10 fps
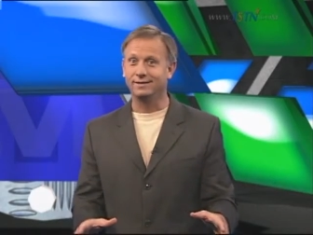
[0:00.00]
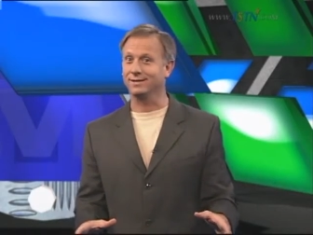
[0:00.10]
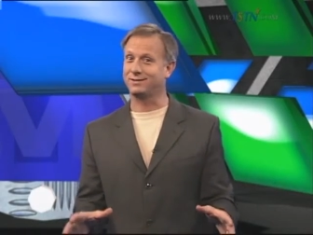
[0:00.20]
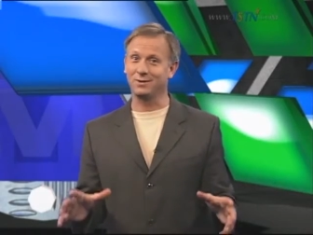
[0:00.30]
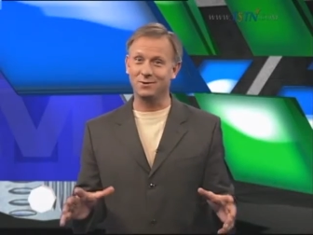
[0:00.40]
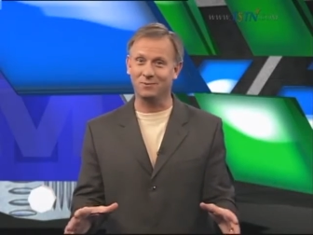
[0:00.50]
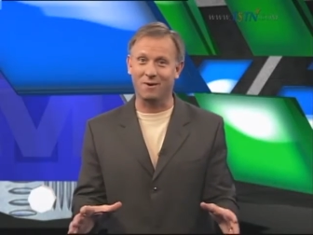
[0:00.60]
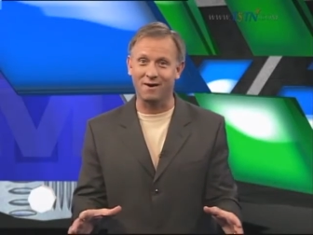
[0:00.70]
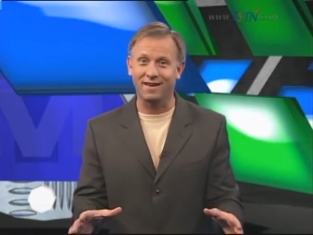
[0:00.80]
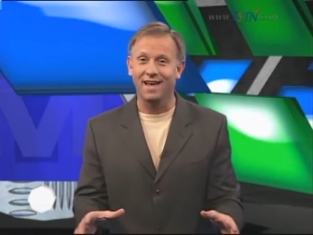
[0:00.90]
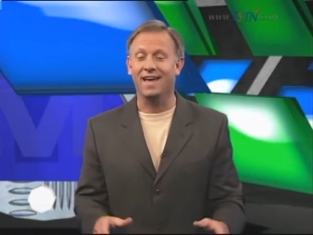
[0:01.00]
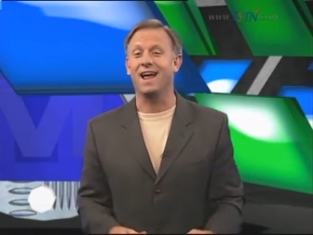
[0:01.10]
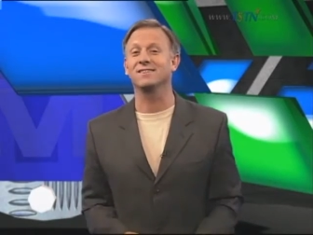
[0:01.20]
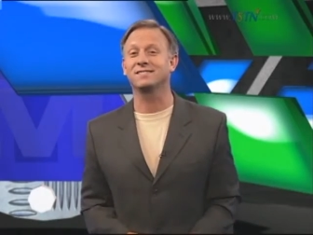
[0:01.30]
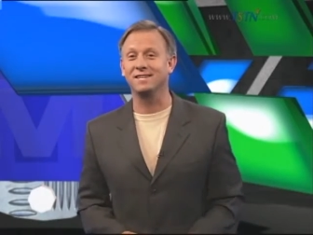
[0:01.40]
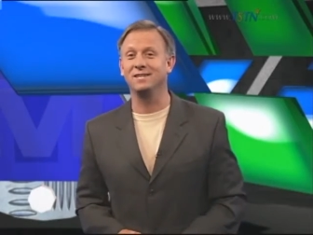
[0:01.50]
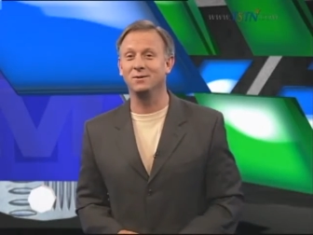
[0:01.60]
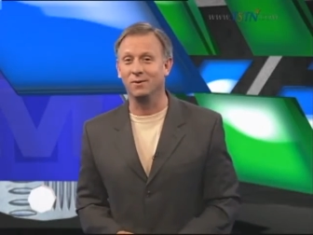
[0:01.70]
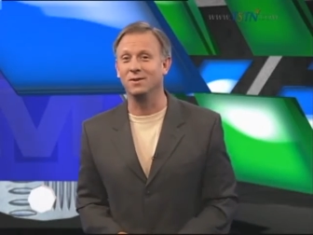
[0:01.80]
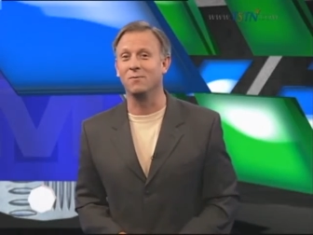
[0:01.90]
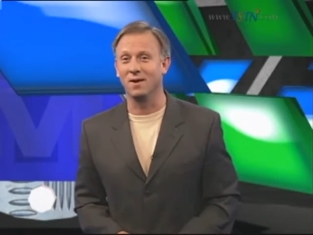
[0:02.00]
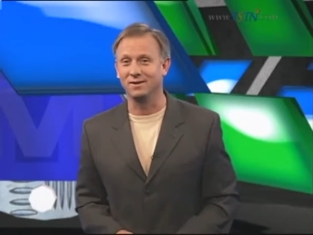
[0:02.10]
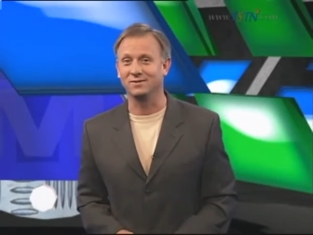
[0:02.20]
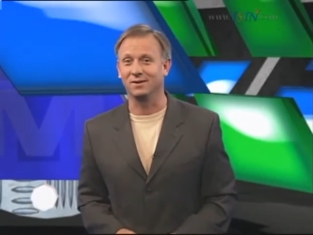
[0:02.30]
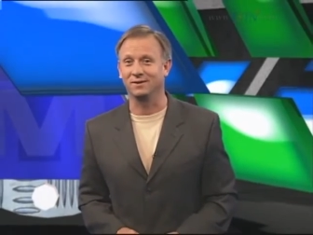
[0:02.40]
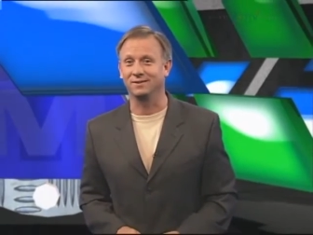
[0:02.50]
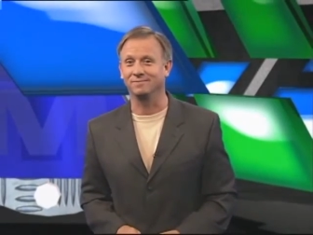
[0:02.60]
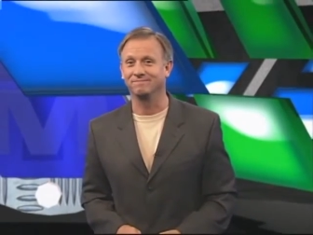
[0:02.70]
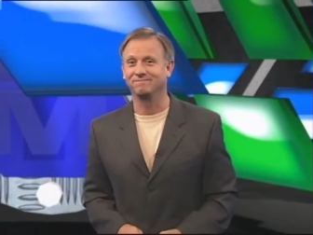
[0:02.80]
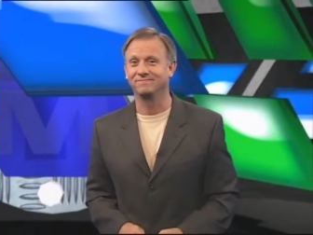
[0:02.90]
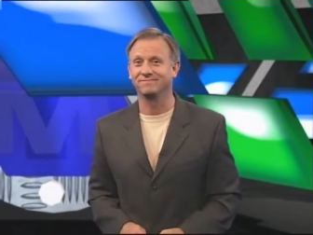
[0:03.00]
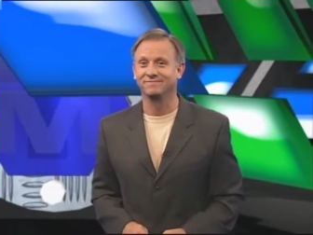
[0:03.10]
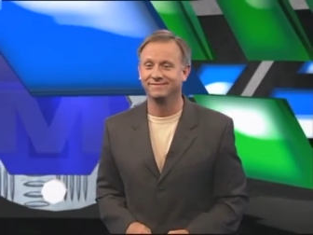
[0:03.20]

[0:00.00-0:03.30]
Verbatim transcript: Just do the work, and I'll see you in the winner's circle.